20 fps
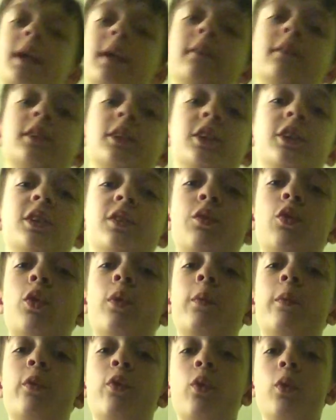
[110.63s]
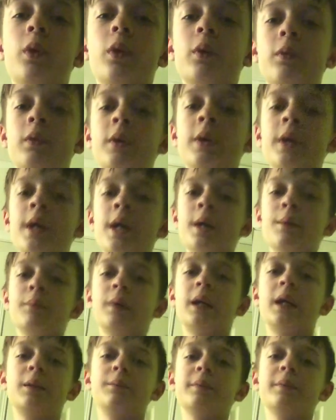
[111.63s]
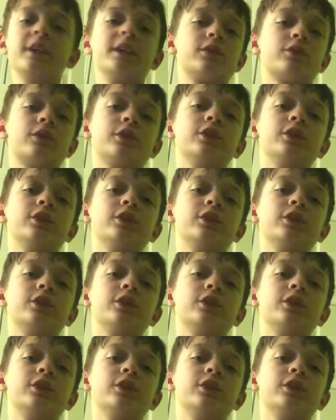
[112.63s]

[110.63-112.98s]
I was using Form 4, my enemy was